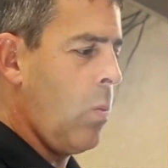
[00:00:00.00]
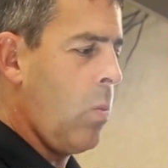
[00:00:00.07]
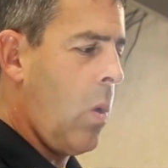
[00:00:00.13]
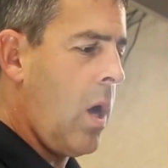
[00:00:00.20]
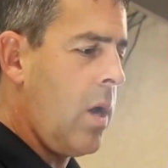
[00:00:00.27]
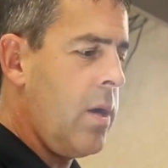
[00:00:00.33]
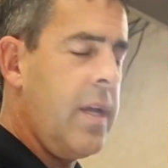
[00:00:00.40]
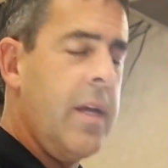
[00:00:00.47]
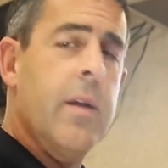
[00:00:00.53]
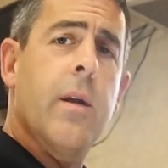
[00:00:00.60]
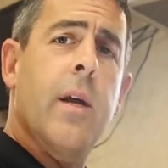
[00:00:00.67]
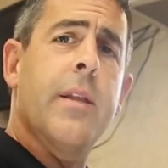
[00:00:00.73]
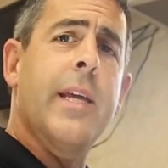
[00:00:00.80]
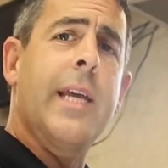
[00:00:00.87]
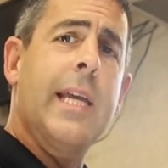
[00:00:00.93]
water heater
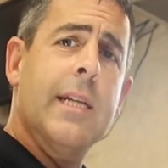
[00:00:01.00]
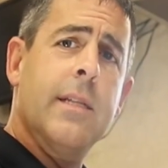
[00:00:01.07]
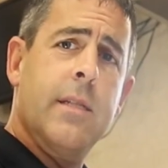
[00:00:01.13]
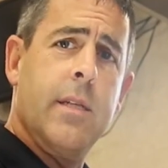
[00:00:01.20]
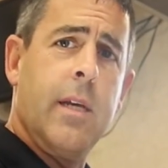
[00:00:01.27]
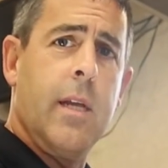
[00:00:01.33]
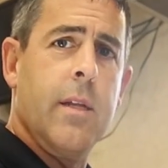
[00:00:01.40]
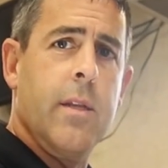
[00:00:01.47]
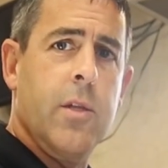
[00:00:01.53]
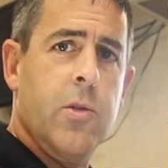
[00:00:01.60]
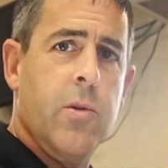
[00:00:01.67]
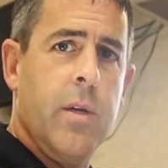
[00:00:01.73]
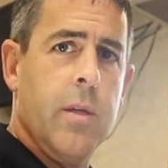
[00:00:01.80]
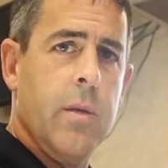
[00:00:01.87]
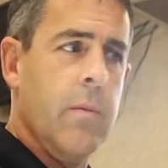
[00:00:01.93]
on the inside of the
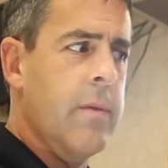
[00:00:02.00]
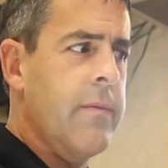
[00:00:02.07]
trailer.